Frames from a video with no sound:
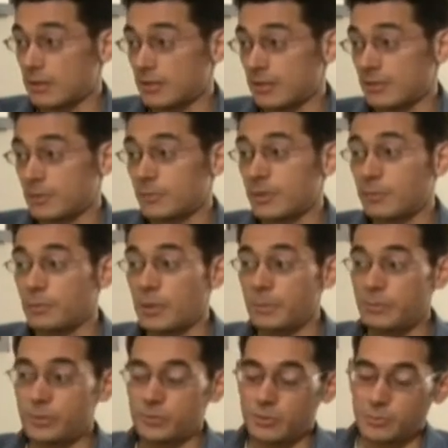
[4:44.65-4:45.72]
Arts has a big
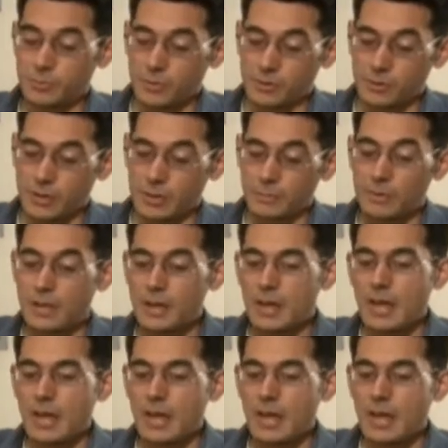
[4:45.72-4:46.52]
puppetry program.